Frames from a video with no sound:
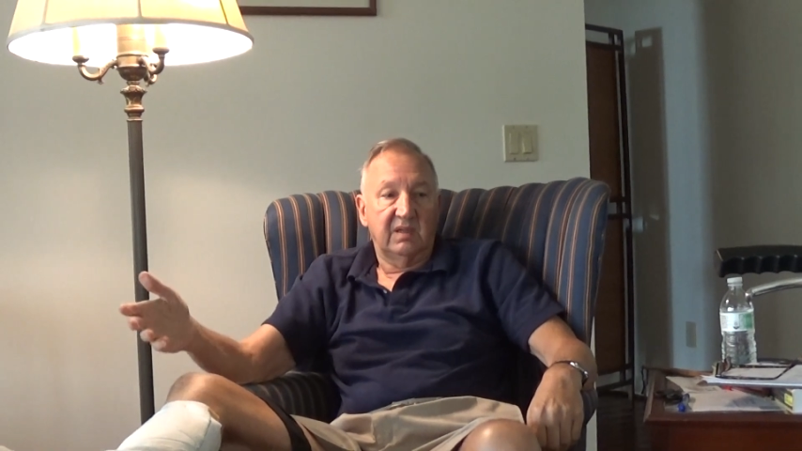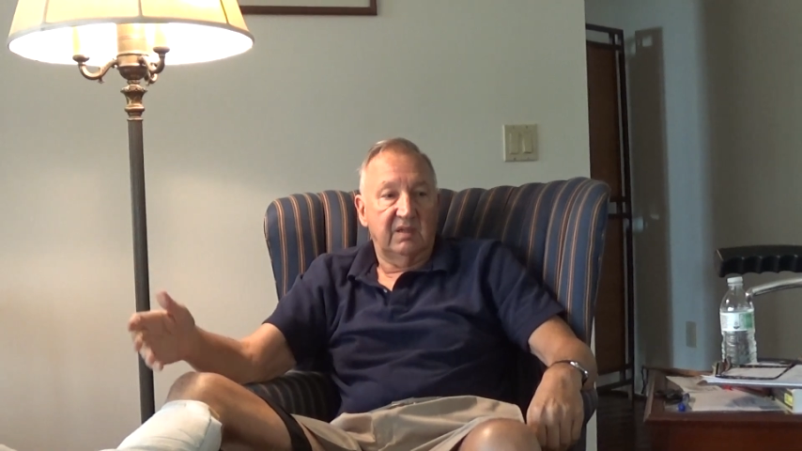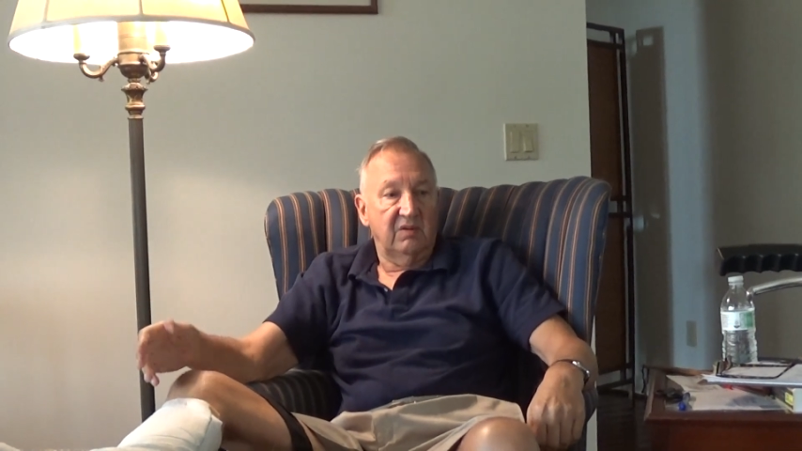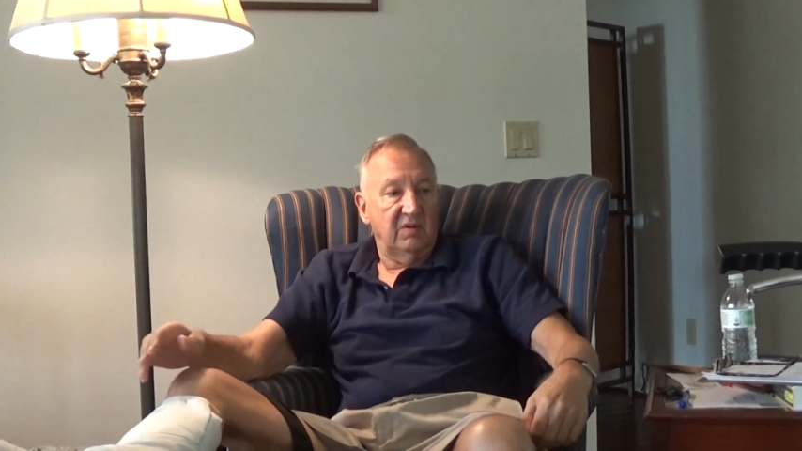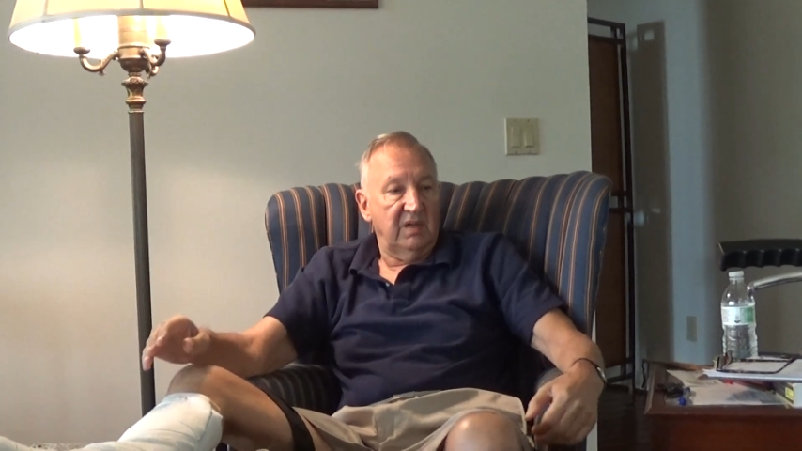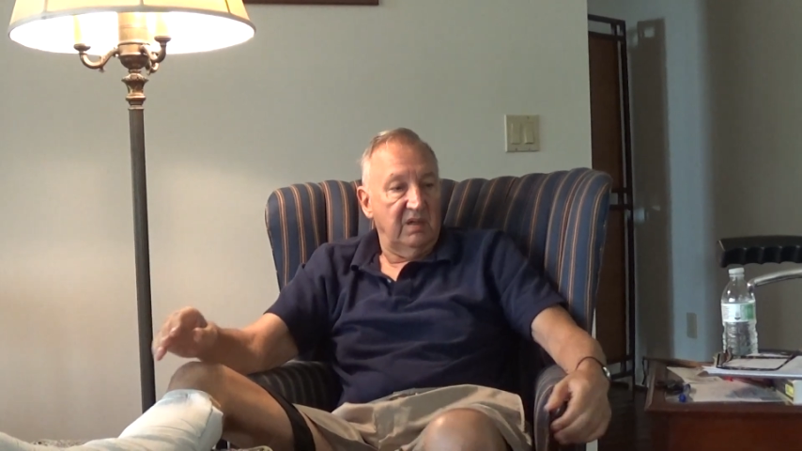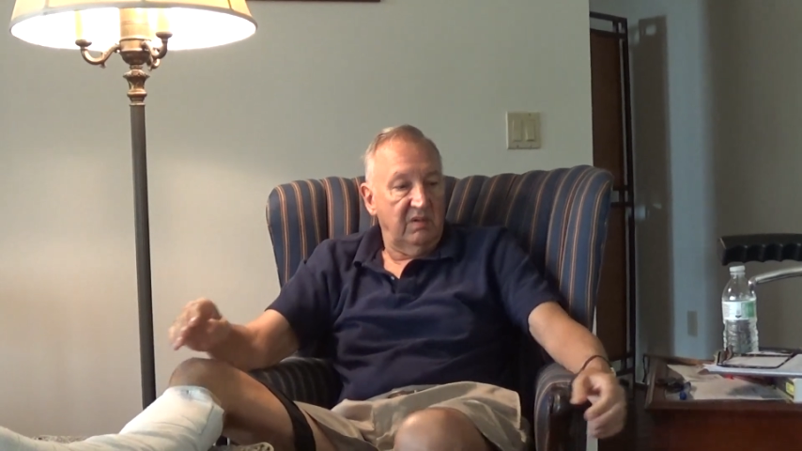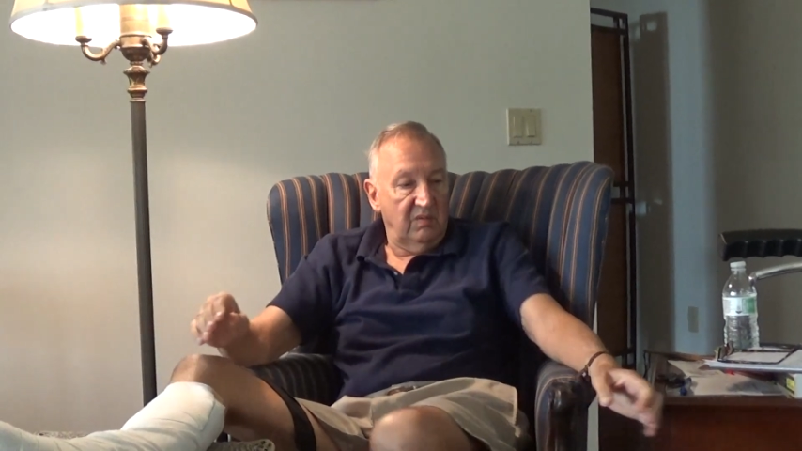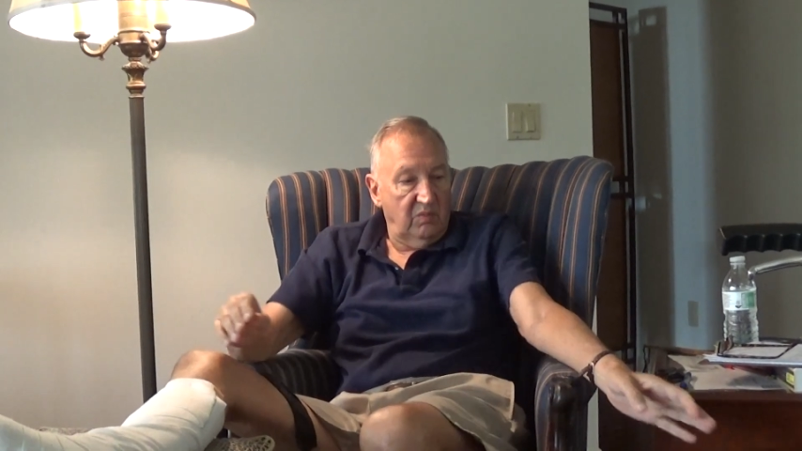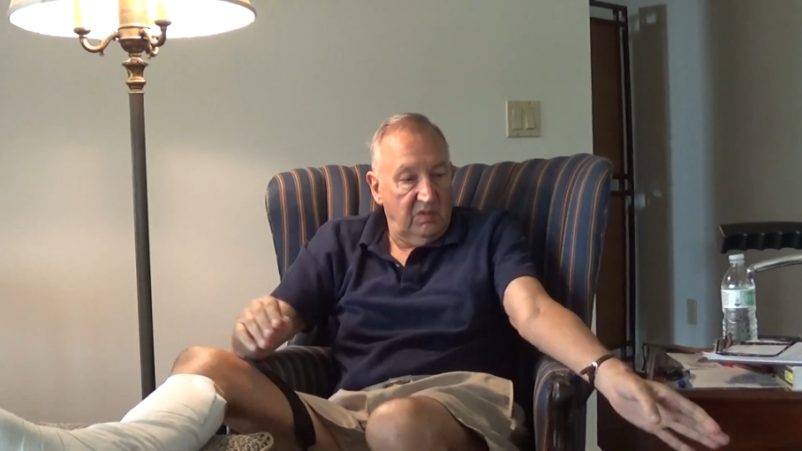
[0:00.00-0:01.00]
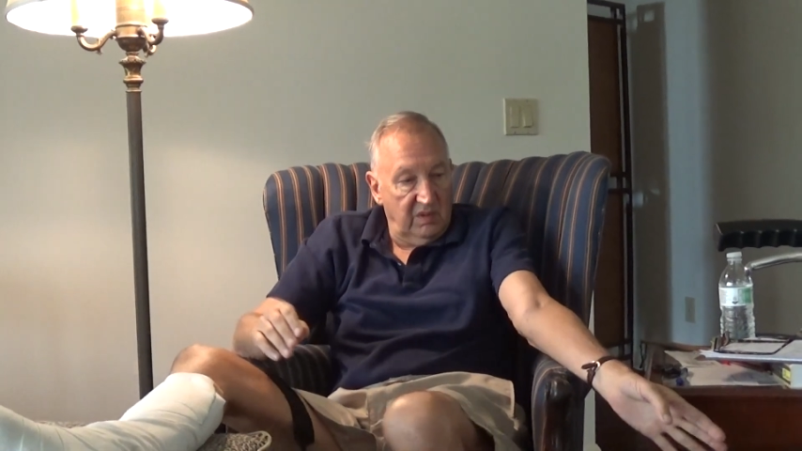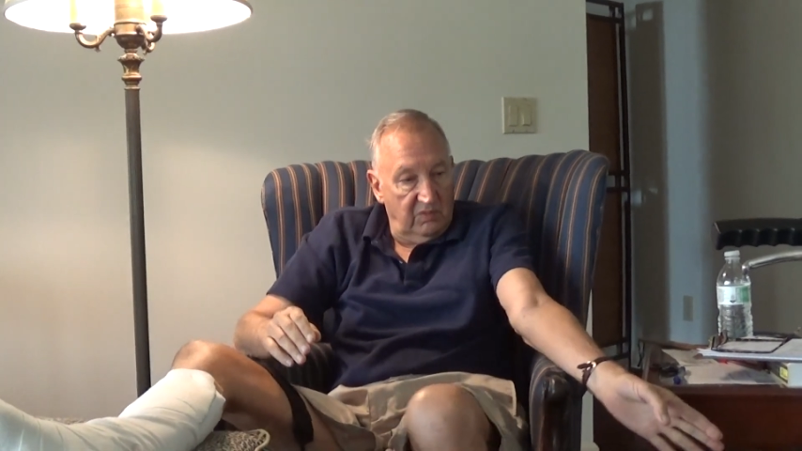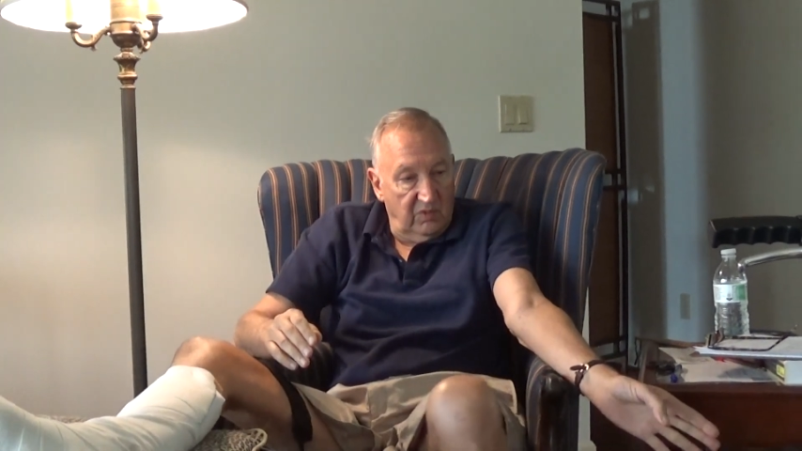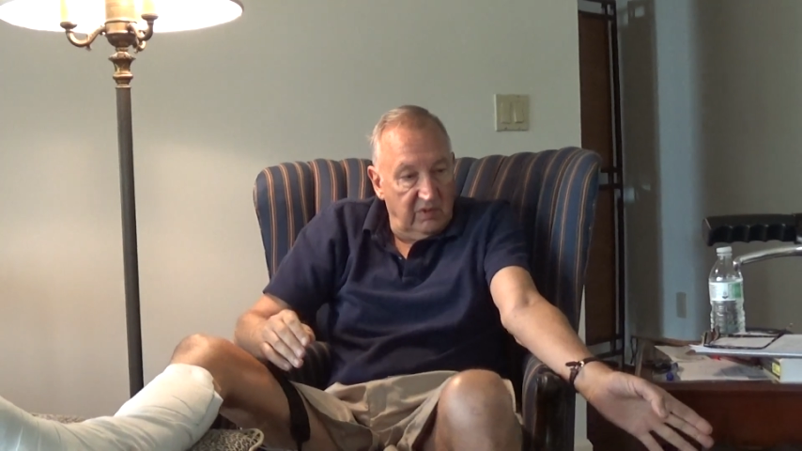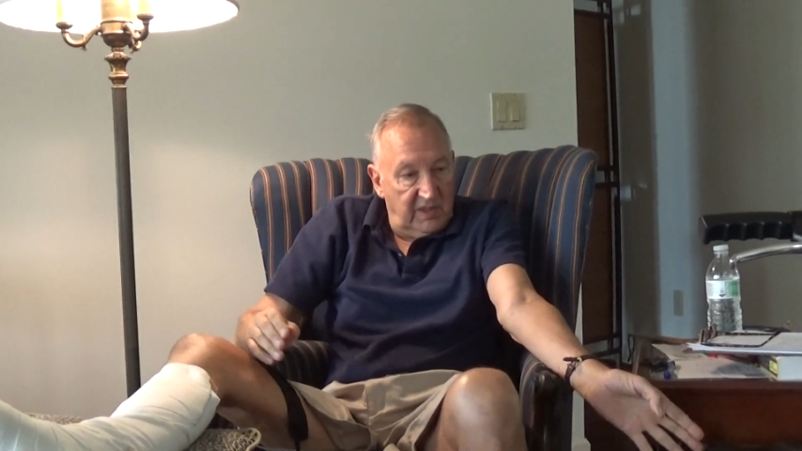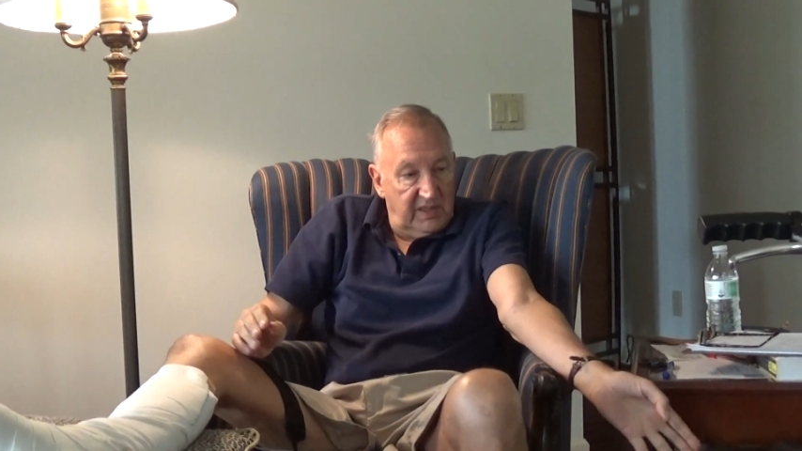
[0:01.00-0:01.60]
I worry.